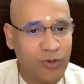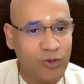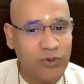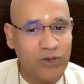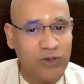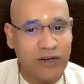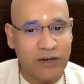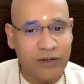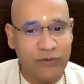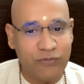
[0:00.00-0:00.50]
You
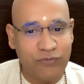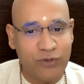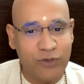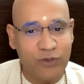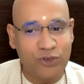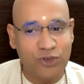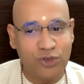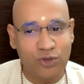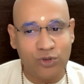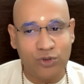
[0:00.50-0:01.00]
will
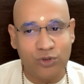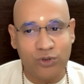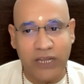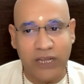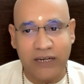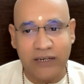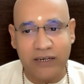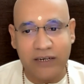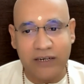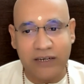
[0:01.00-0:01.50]
refuse to
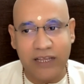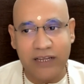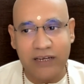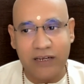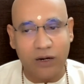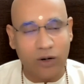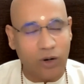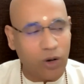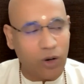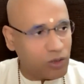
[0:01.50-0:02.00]

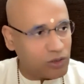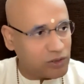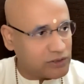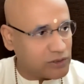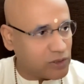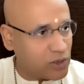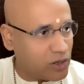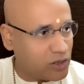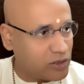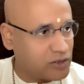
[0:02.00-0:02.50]
entertain a
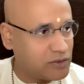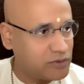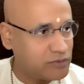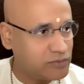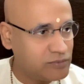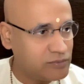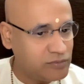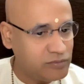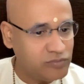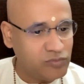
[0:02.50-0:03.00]
wrong thought.
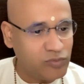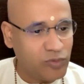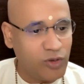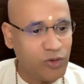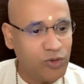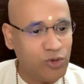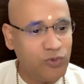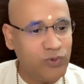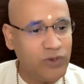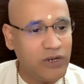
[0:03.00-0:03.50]

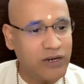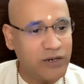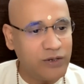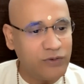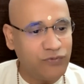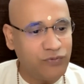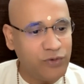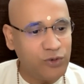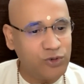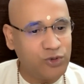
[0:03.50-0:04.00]
You will
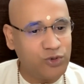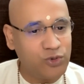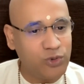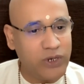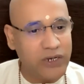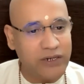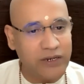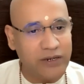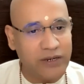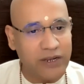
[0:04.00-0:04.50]
refuse to
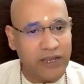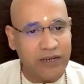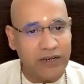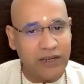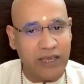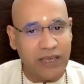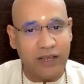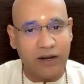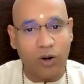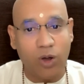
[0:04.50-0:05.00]

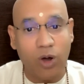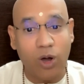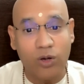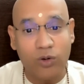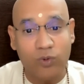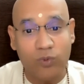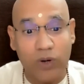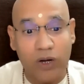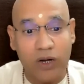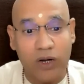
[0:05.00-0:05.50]
entertain a
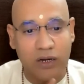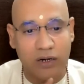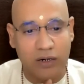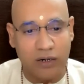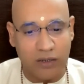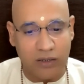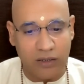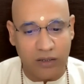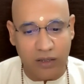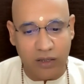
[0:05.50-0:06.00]
wrong
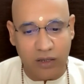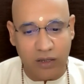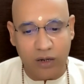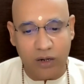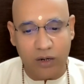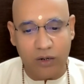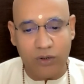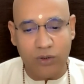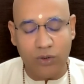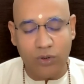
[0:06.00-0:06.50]
word.
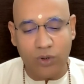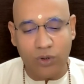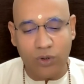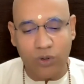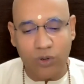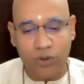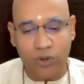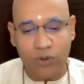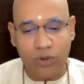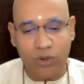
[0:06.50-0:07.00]

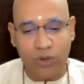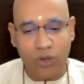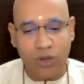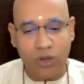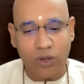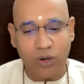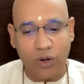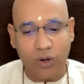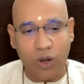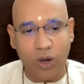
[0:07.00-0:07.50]
No
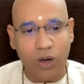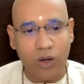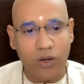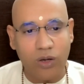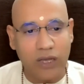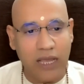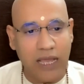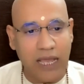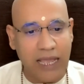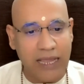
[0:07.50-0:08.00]

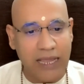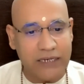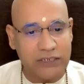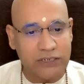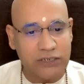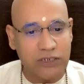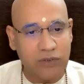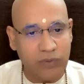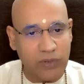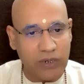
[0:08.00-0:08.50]
wrong
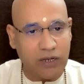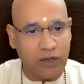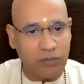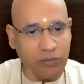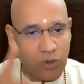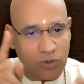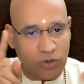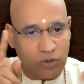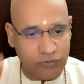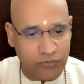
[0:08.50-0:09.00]
action will
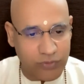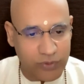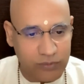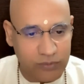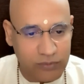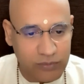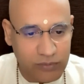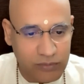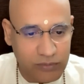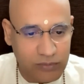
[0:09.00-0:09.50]
come out of you.
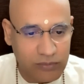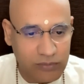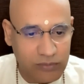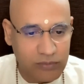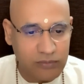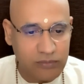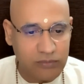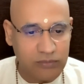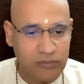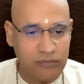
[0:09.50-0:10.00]

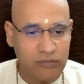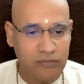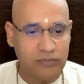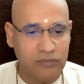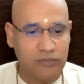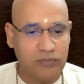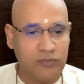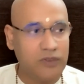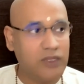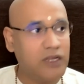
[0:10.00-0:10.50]

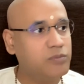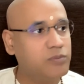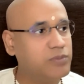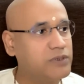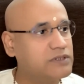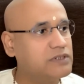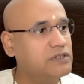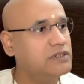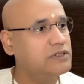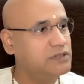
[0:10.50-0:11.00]
That
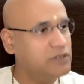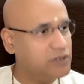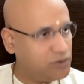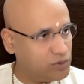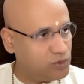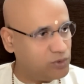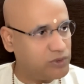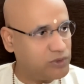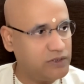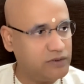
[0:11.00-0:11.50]
person is a
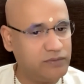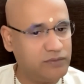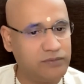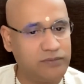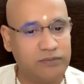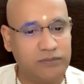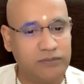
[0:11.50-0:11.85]
yogi.